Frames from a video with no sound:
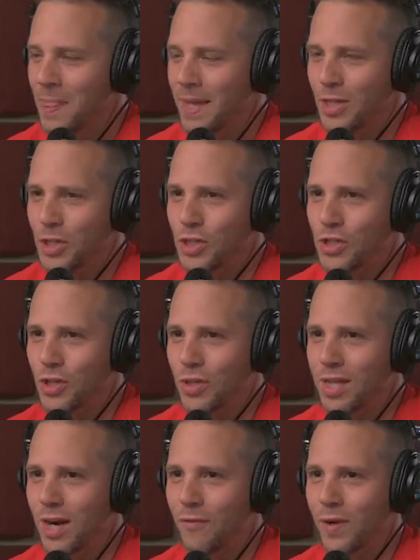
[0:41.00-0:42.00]
He just stood
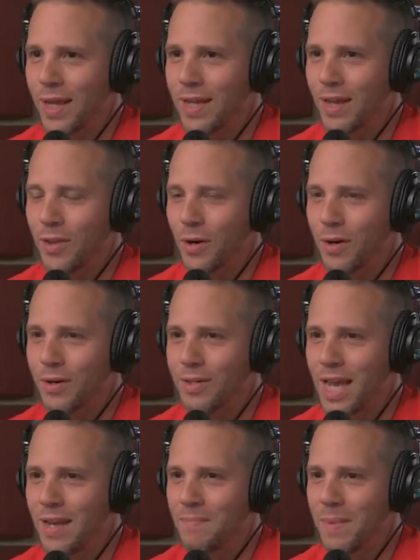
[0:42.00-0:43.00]
there for like another
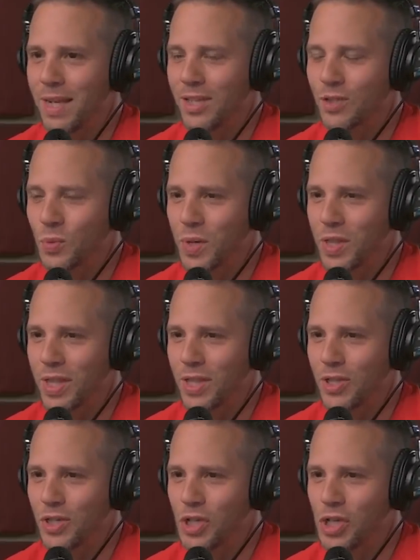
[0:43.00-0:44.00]
ten minutes with
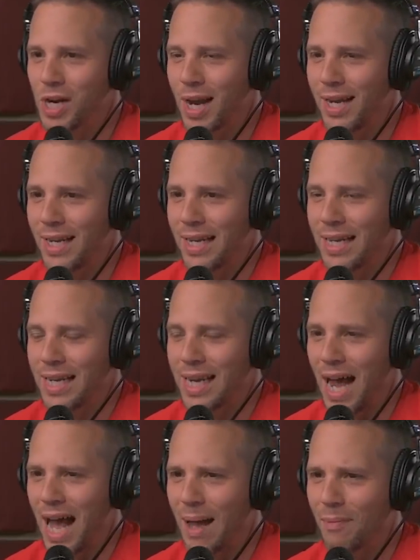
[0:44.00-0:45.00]
this giant yeah.
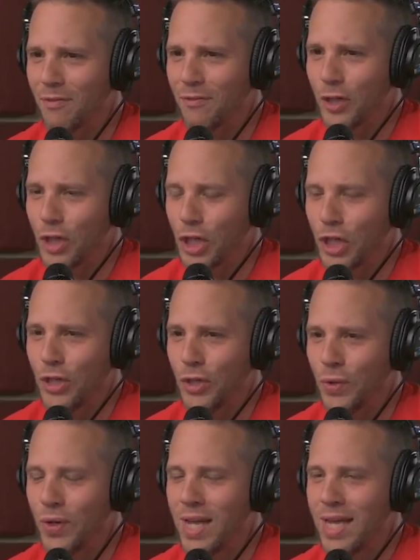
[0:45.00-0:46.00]
gob of goo.